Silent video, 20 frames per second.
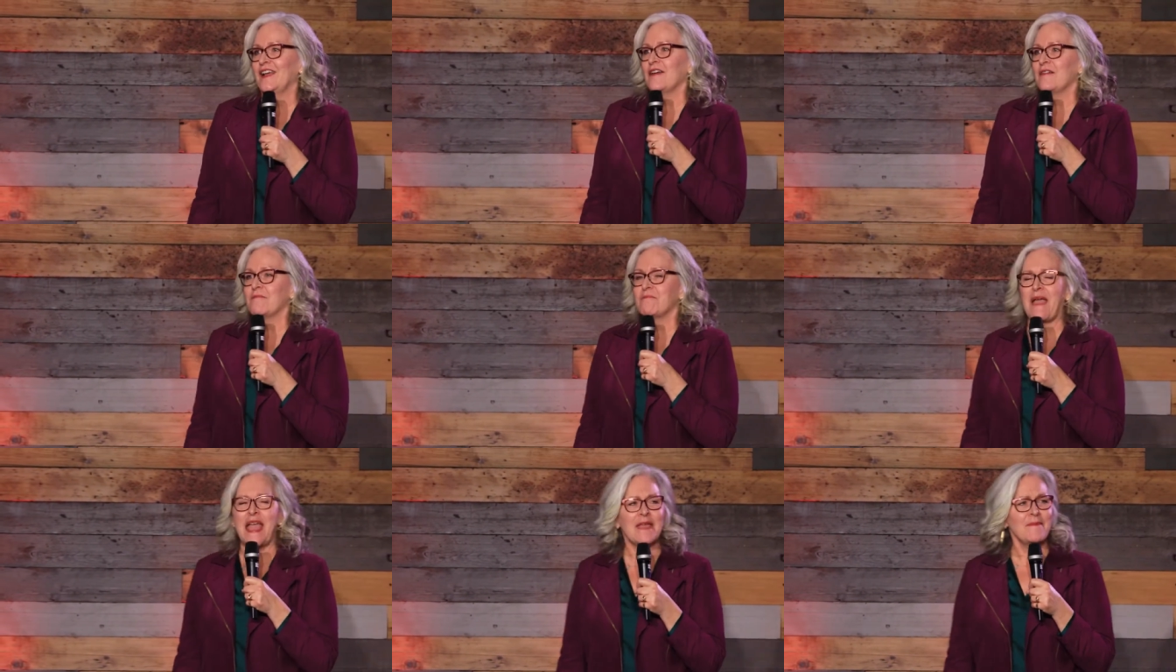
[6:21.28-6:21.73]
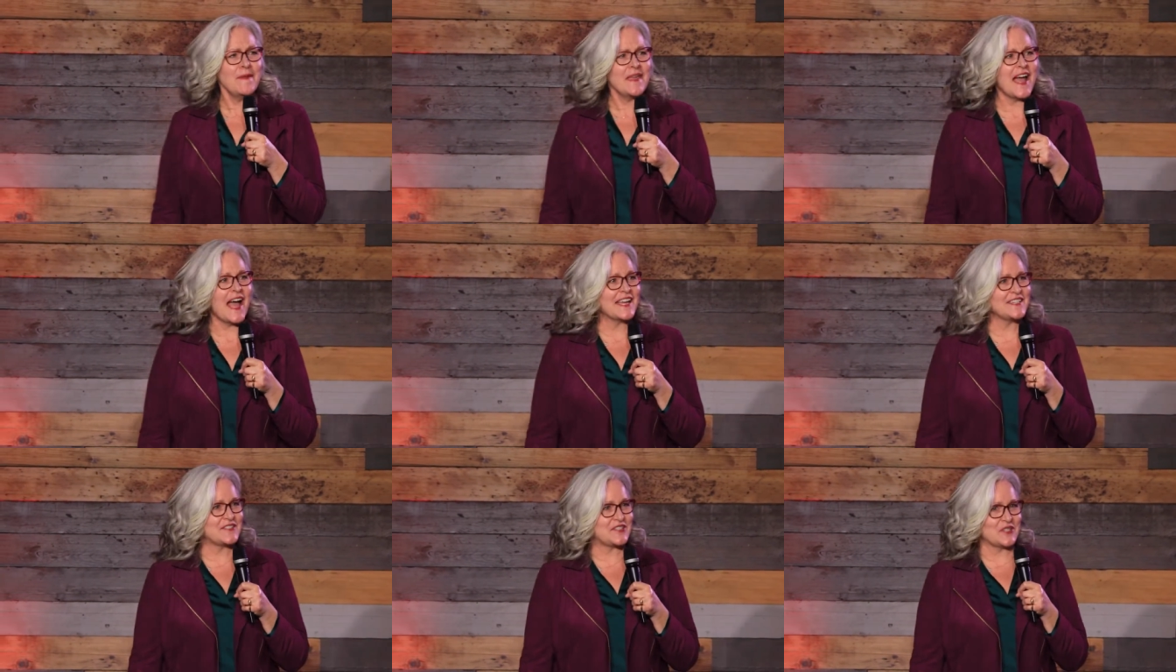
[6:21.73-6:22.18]
Maybe
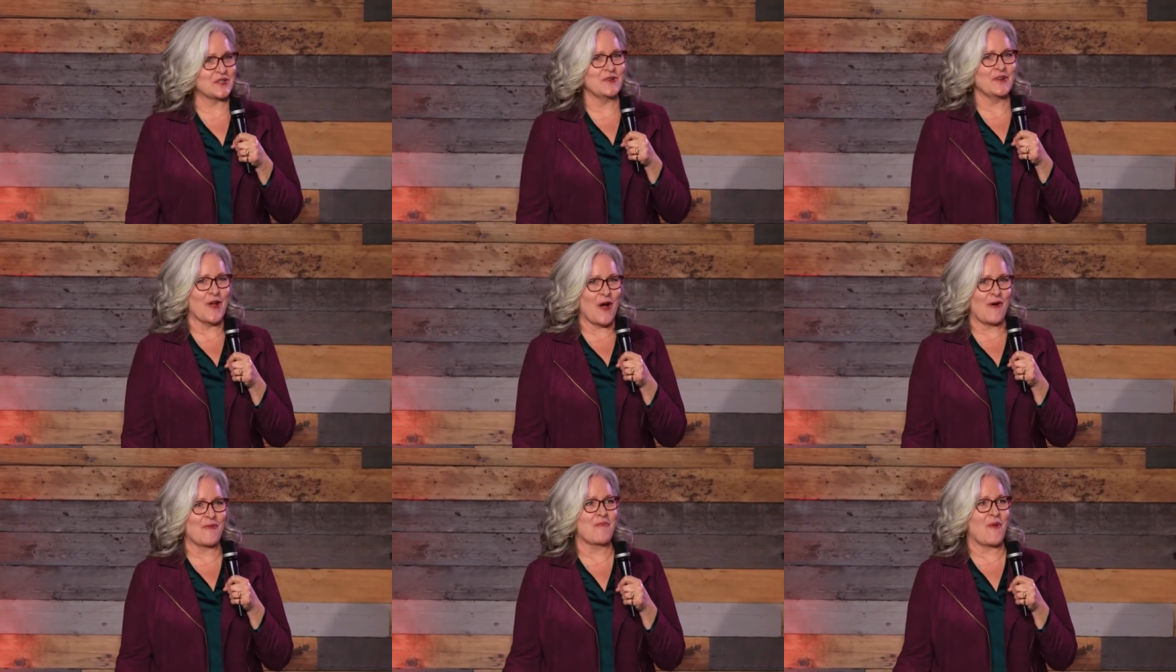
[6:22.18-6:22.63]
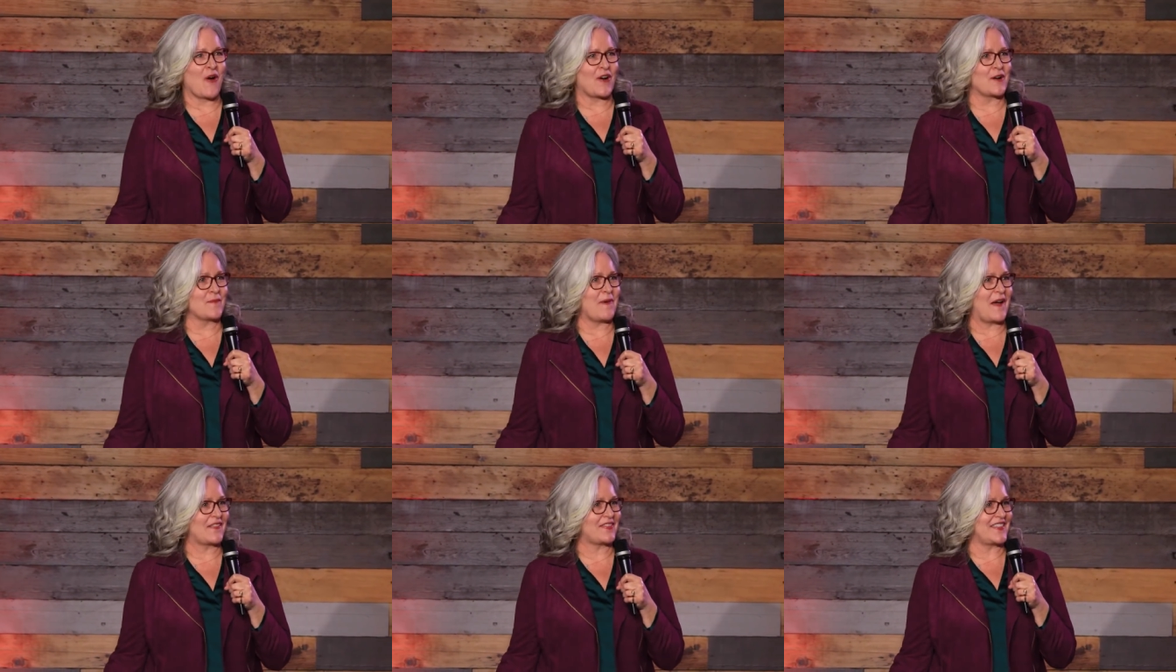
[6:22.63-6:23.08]
I do know more
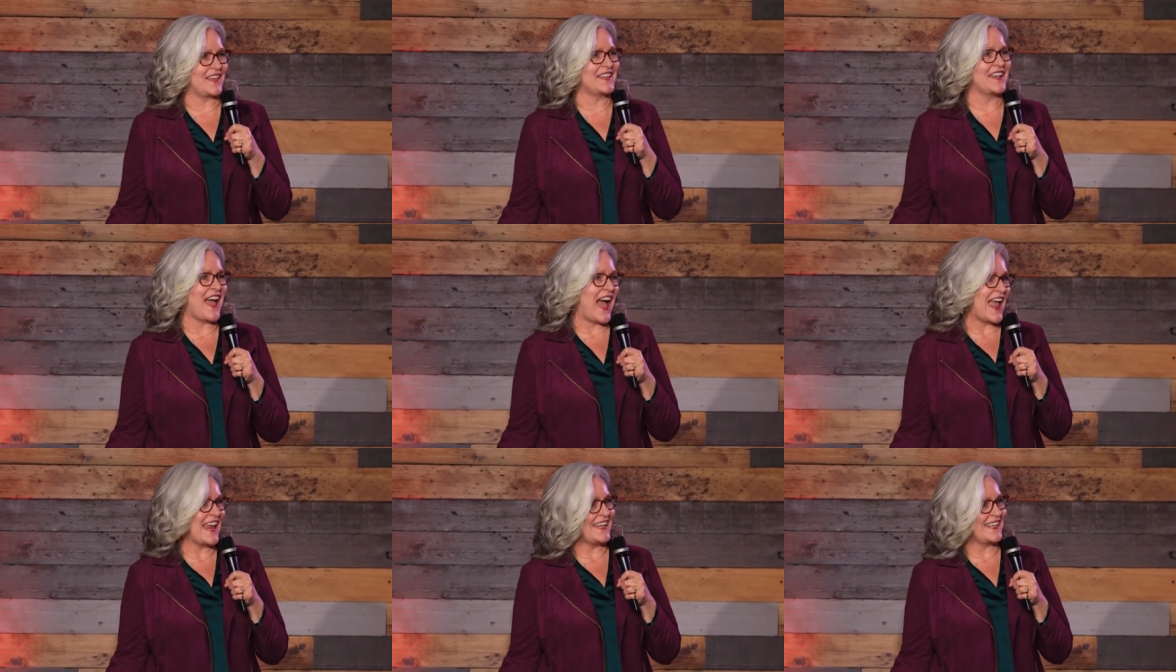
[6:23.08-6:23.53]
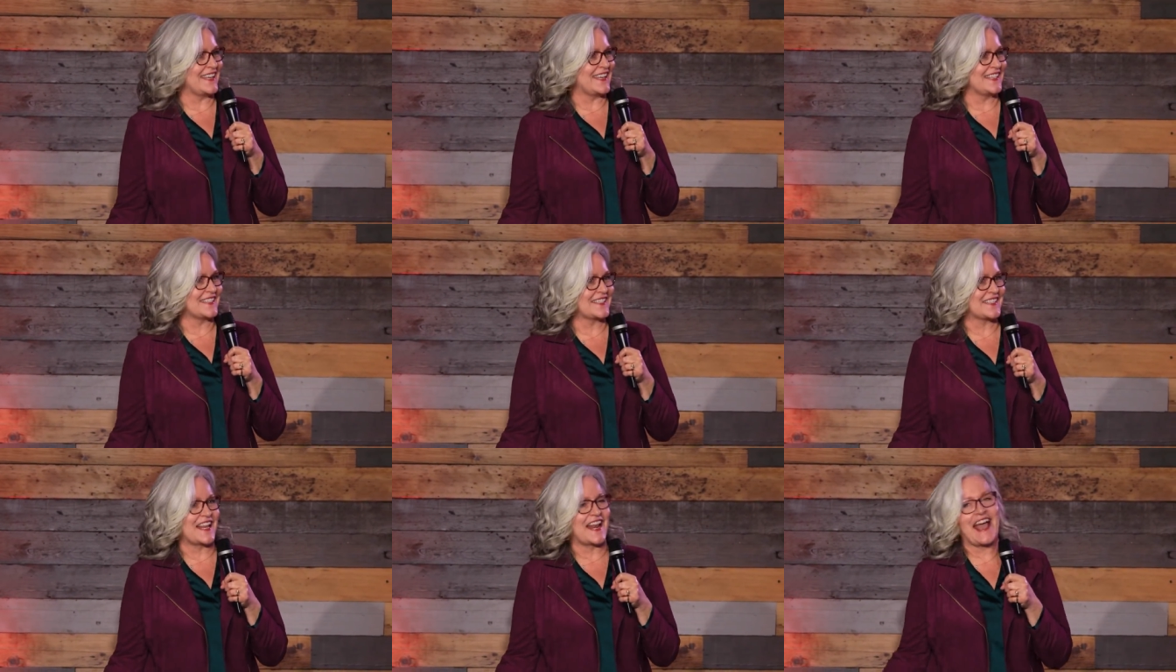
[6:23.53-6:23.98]
about the
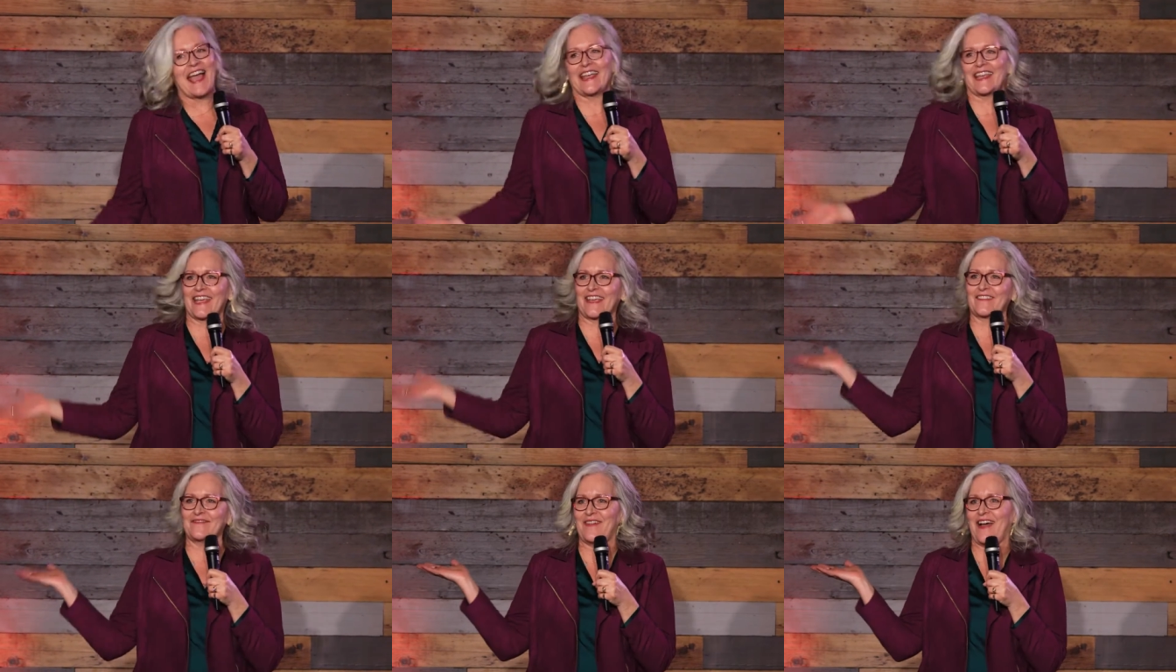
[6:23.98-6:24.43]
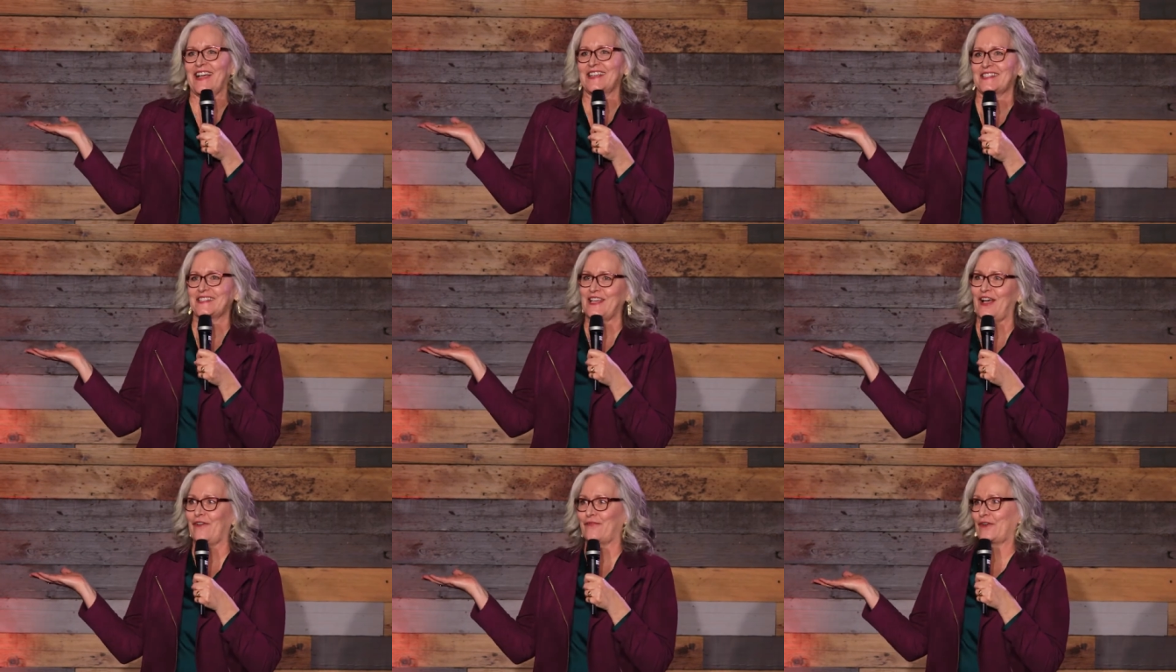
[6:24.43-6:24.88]
90s than I give
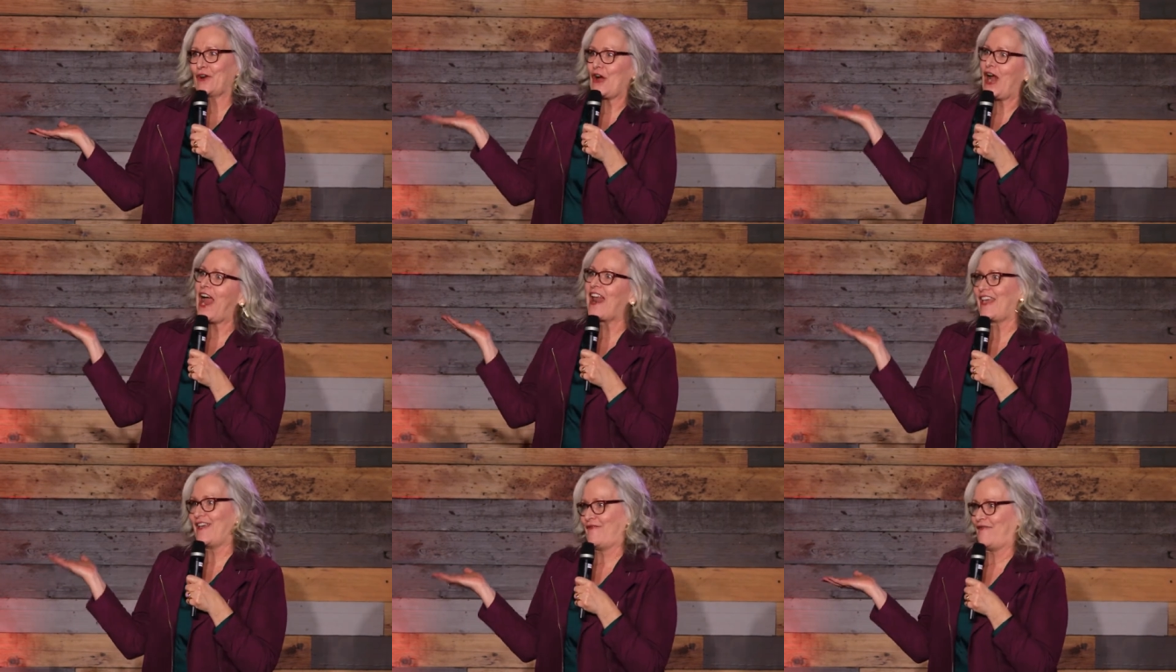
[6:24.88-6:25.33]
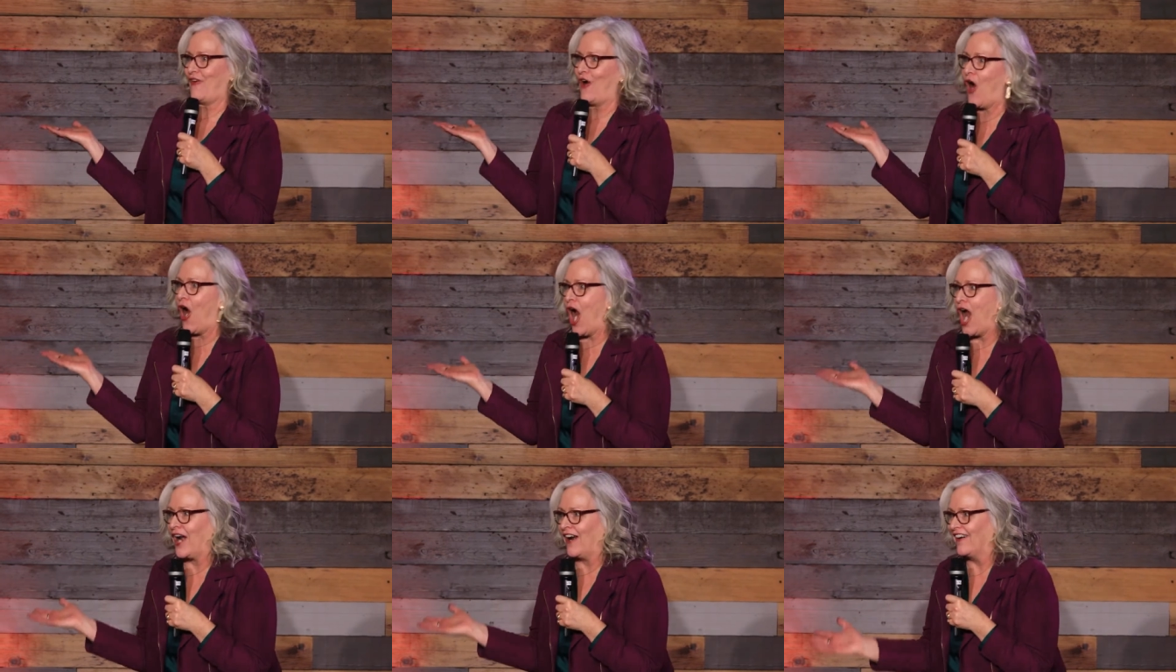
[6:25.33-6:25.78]
myself credit
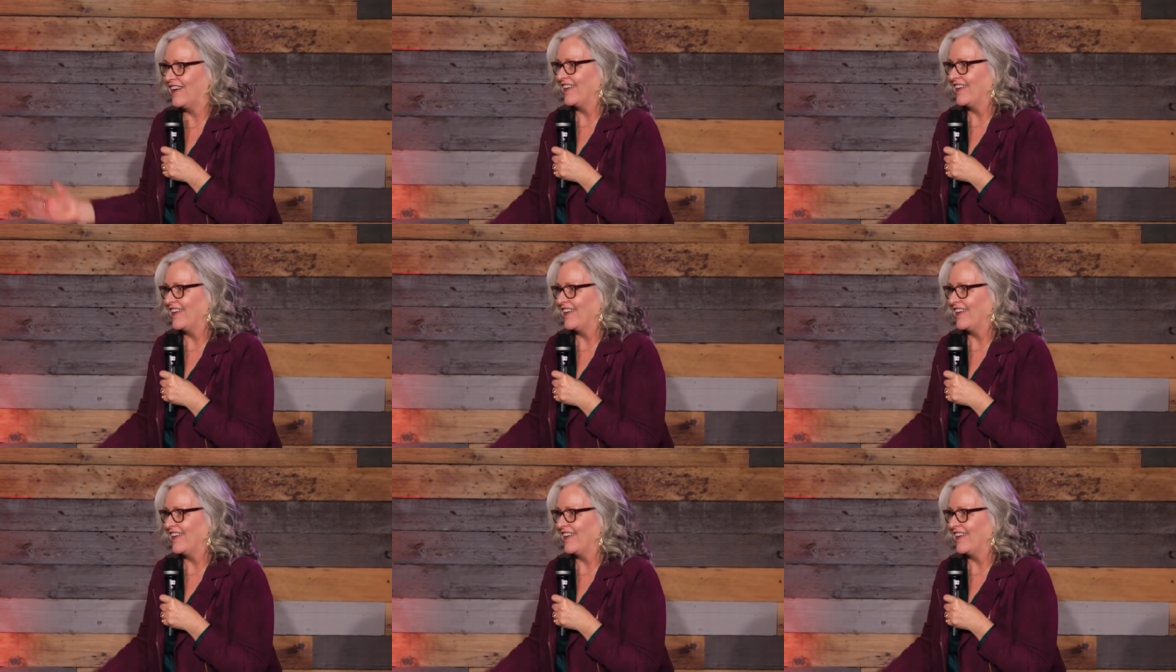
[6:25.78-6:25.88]
for.